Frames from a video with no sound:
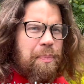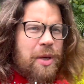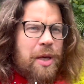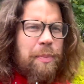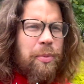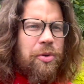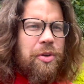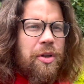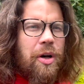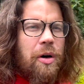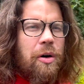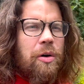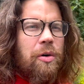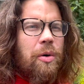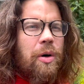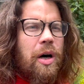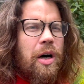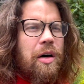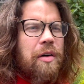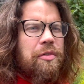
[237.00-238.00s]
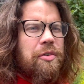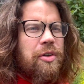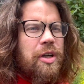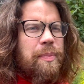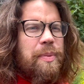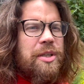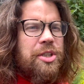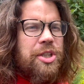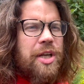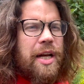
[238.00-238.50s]
people know of
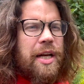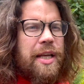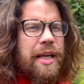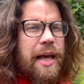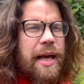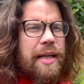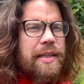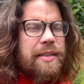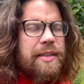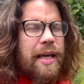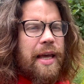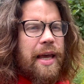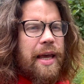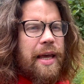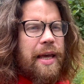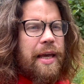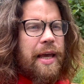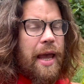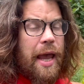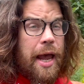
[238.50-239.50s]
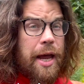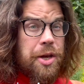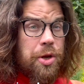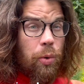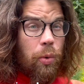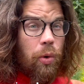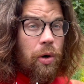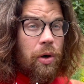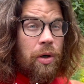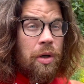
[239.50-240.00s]
Creeping Jenny as an
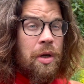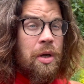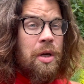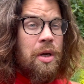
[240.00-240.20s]
annual.